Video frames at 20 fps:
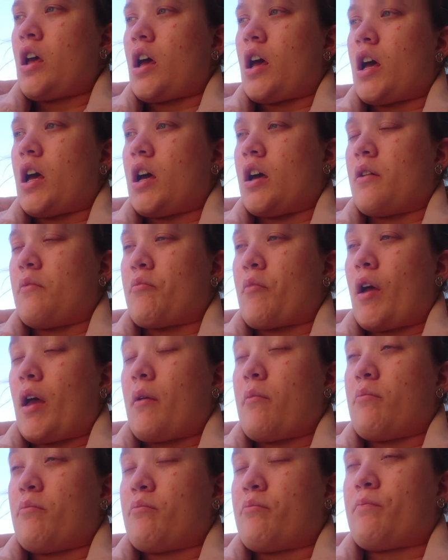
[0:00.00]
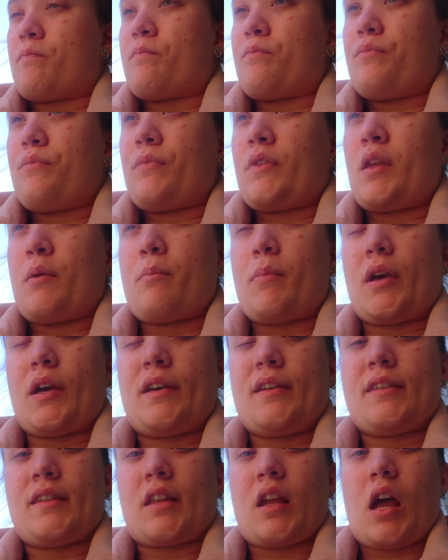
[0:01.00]
and
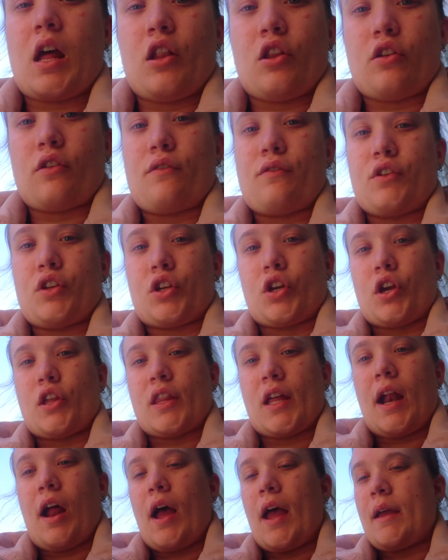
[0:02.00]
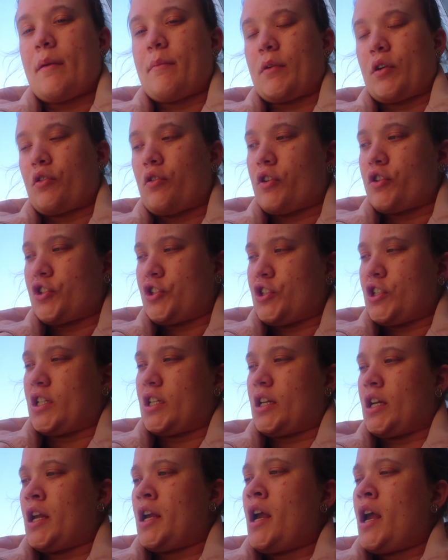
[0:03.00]
because a lot of you know that I am a
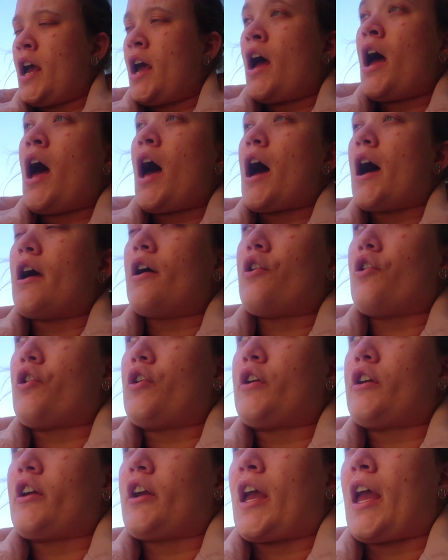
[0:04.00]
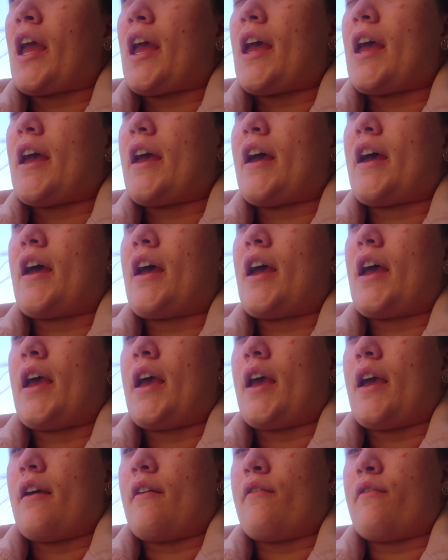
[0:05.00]
Christian. I don't care
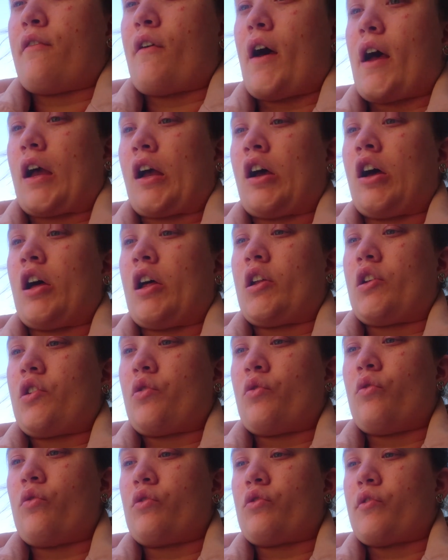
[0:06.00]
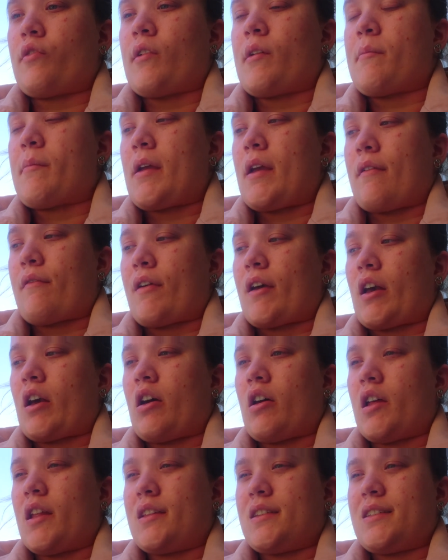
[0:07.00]
if I can't talk to him, if I
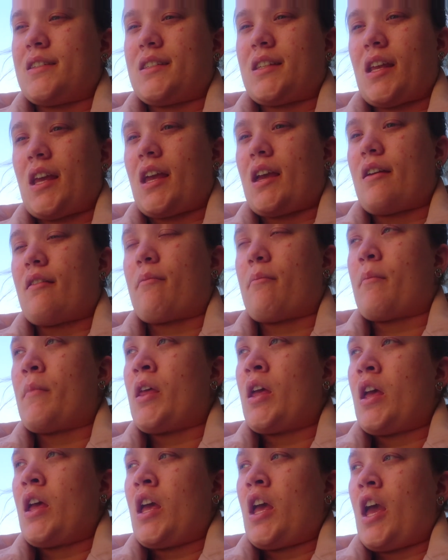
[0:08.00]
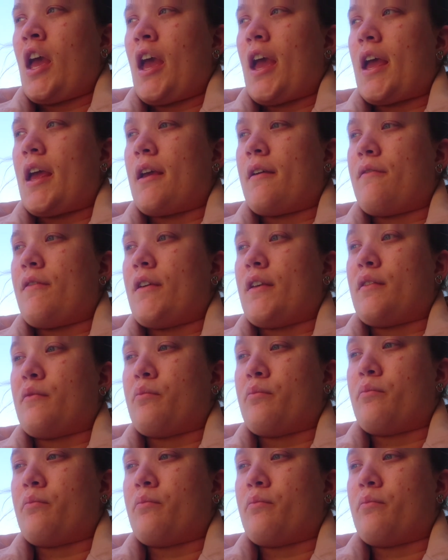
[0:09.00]
can't see him, if he's